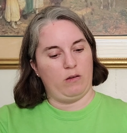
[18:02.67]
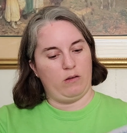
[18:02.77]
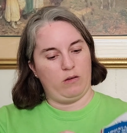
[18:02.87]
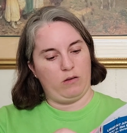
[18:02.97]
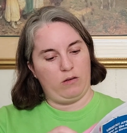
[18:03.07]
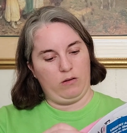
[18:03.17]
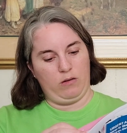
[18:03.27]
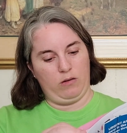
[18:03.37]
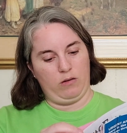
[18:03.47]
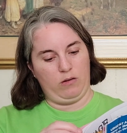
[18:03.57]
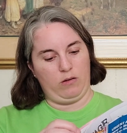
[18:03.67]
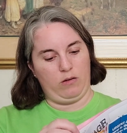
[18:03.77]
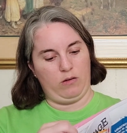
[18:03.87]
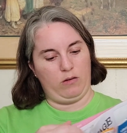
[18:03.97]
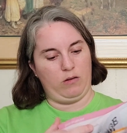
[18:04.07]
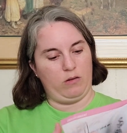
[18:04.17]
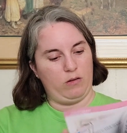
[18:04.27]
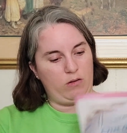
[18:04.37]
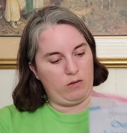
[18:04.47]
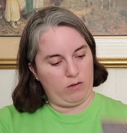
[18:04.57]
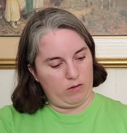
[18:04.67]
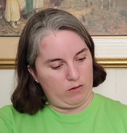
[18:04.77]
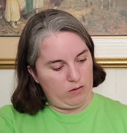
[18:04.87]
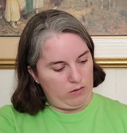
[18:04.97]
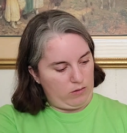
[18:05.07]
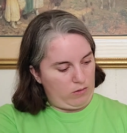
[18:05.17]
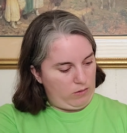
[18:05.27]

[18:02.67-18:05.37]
No one is speaking in this clip.